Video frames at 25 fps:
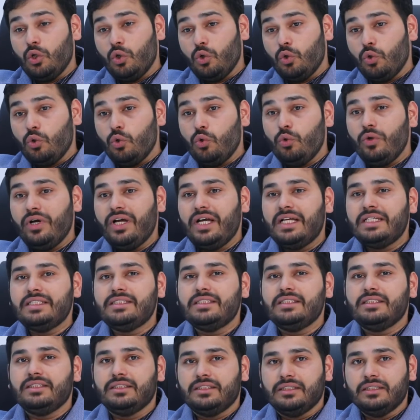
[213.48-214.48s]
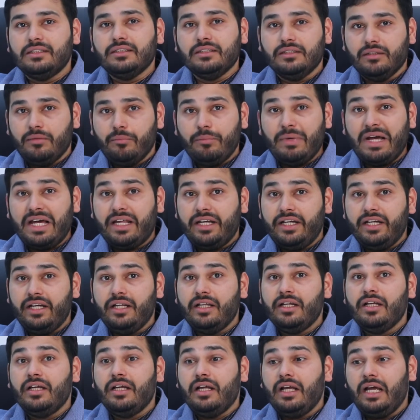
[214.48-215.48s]
who has married
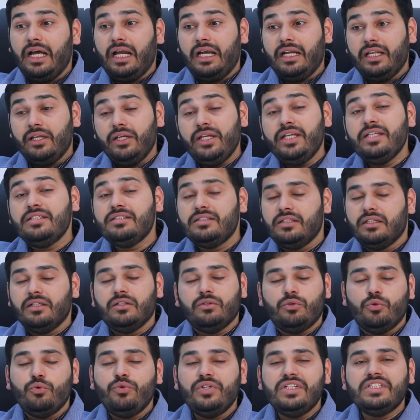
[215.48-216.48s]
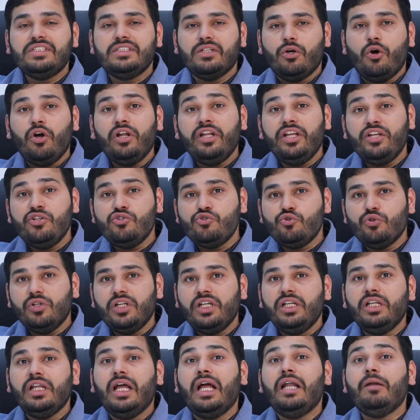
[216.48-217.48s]
and who is on
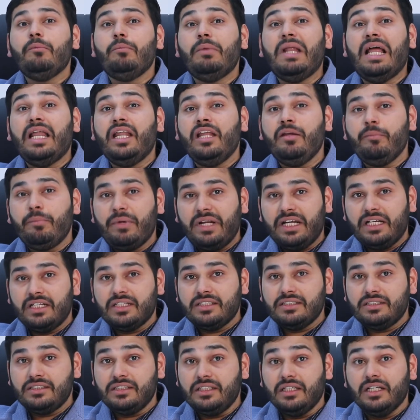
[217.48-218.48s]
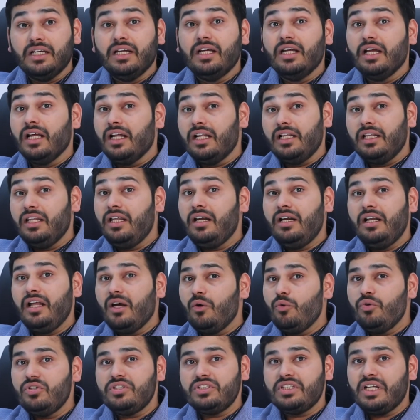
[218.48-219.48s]
insulin and planning pregnancy. The
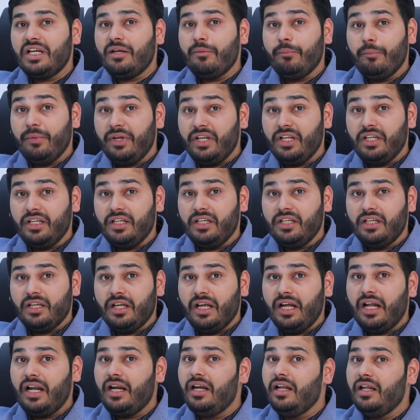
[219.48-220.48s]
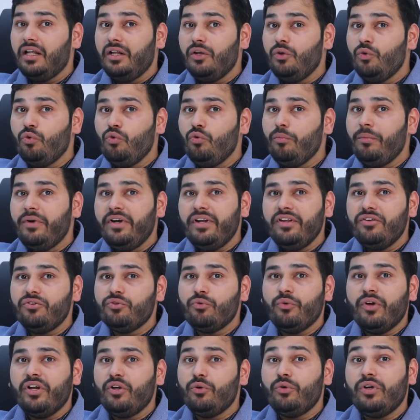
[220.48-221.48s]
doubts are many and nobody is
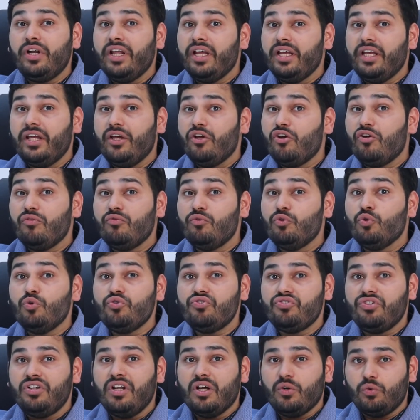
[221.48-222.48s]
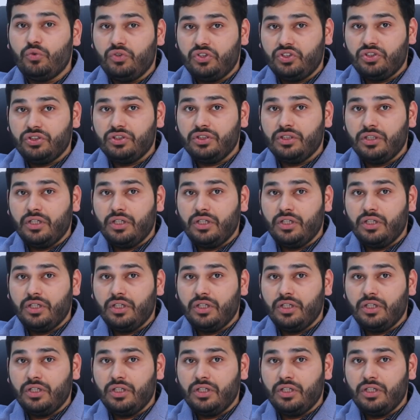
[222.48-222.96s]
going to take care of those doubts,